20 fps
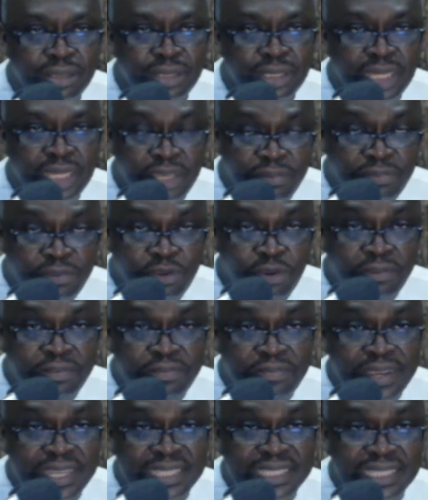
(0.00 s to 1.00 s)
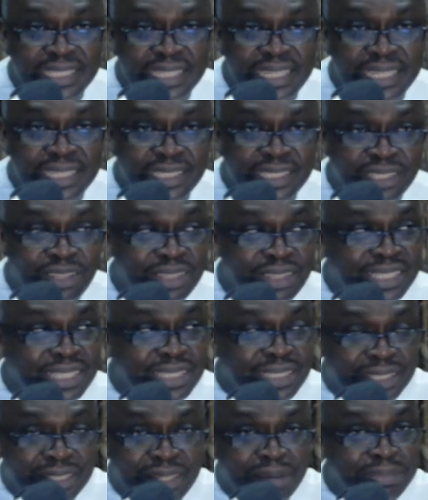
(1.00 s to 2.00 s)
if your faith is not in
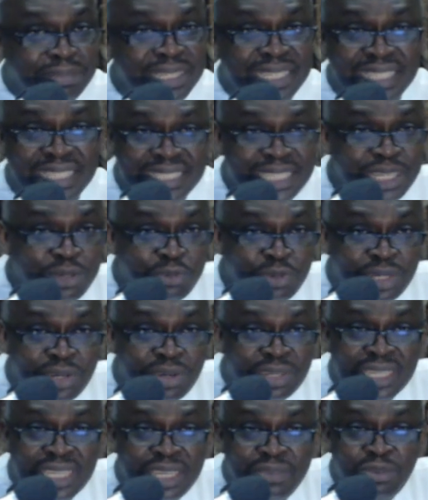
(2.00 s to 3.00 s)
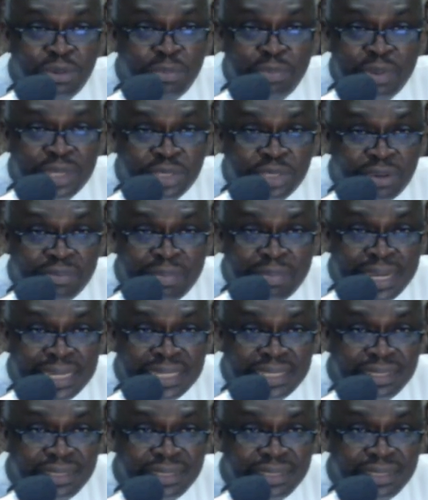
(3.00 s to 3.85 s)
something, the thing will not give you peace of mind.